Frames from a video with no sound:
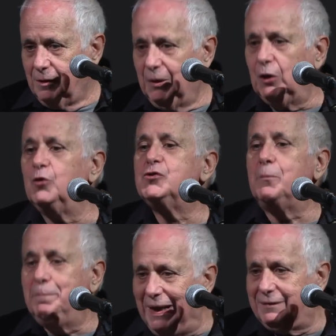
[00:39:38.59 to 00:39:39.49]
but also
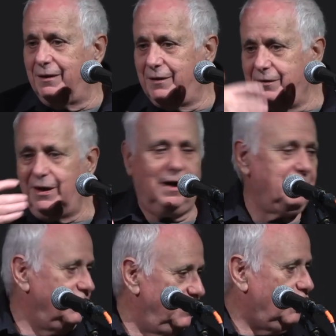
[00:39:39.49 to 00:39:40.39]
better than the
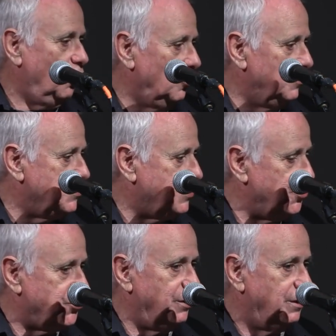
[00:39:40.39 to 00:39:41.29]
other
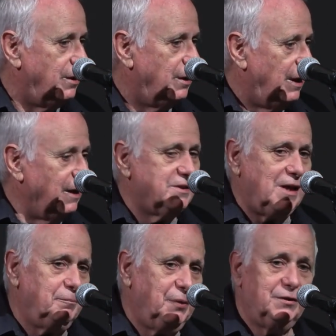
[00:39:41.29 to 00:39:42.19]
decolonization
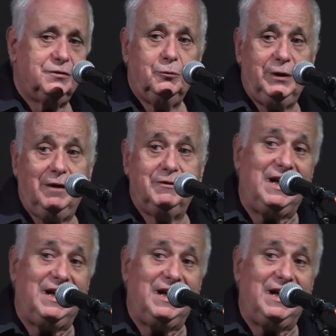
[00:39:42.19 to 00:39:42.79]
examples we have.